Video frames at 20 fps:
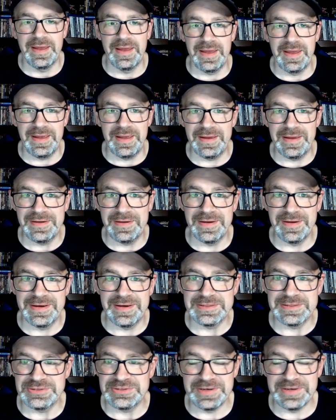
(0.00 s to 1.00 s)

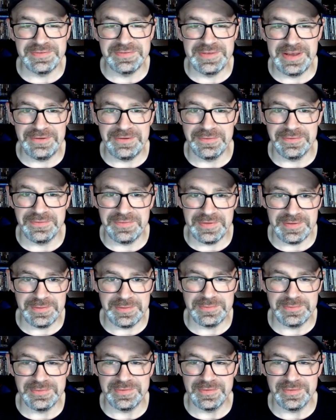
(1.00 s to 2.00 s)
And Jeff Daniel
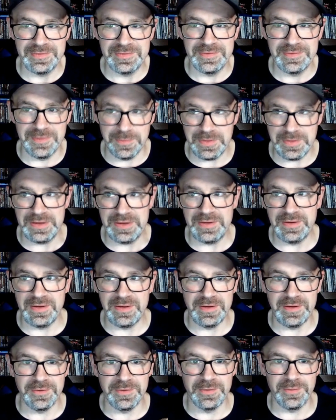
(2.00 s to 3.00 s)
Phillips, to me,
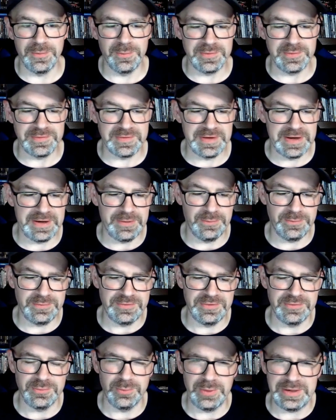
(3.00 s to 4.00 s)
here was kind of
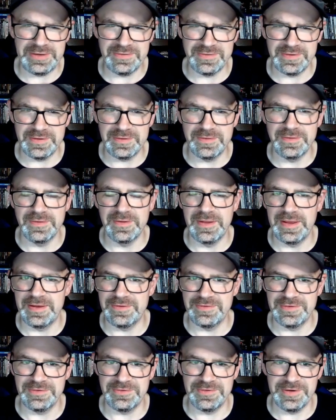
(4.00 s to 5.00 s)
just wasted.
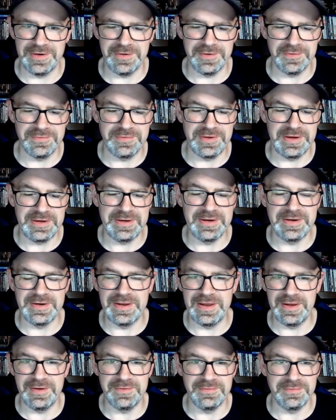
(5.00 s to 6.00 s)
As the sheriff, he didn't
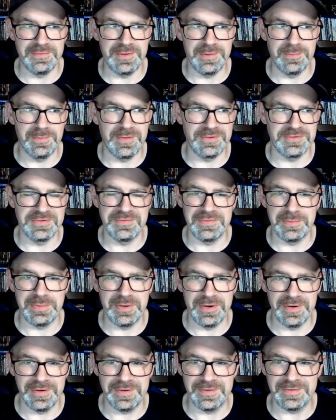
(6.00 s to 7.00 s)
have much of a
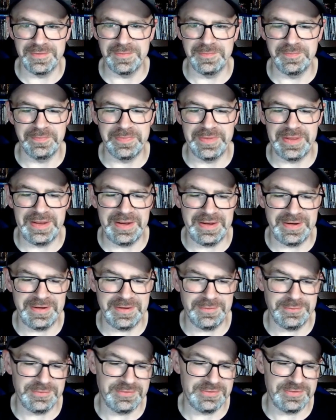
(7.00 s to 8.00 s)
part, and
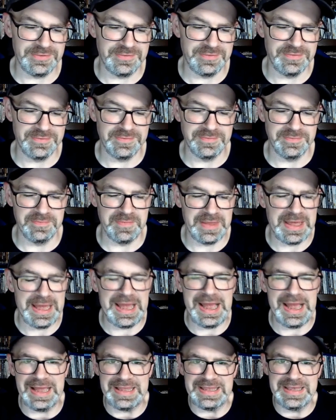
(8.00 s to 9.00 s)
it was just,
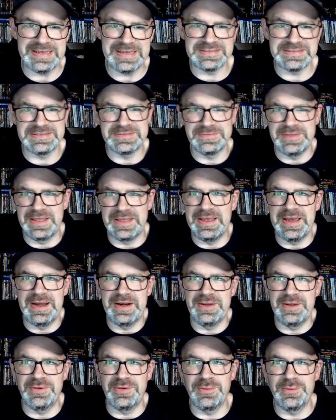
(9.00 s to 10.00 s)
I guess they kind
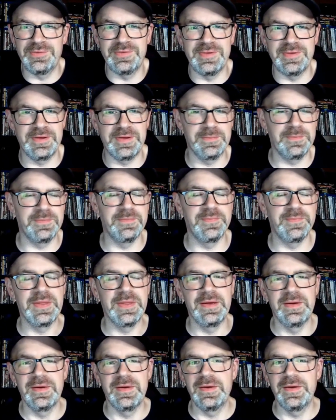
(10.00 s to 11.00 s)
of used him
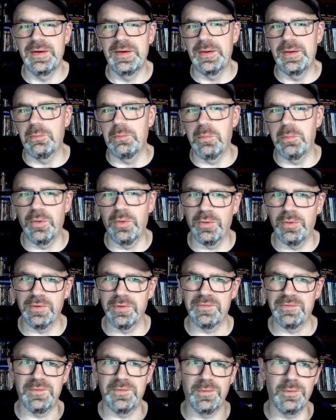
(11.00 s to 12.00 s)
more
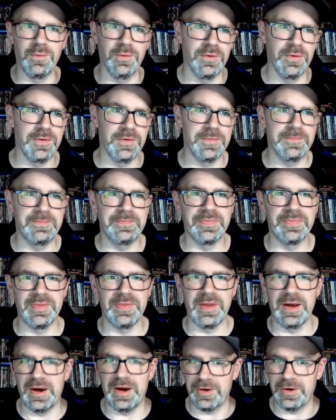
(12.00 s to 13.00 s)
for the
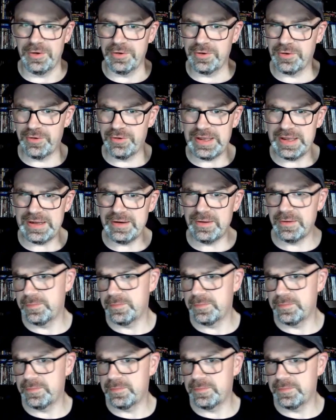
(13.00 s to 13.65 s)
horror cred.